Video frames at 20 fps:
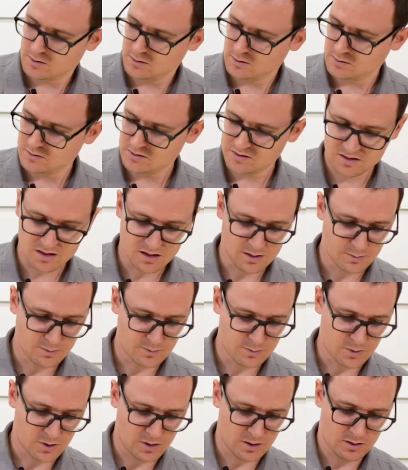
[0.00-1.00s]

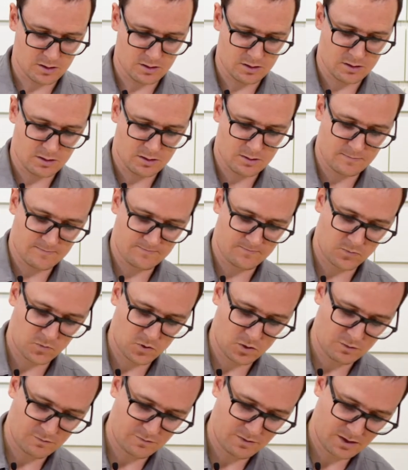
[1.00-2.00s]
some
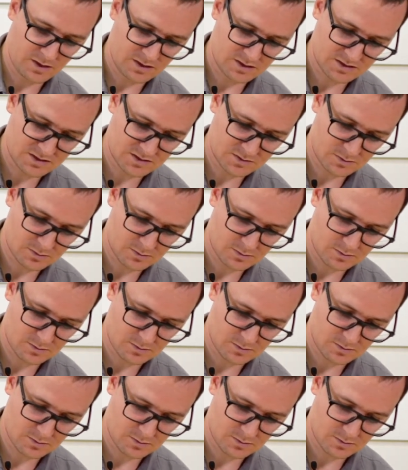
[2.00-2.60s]
of these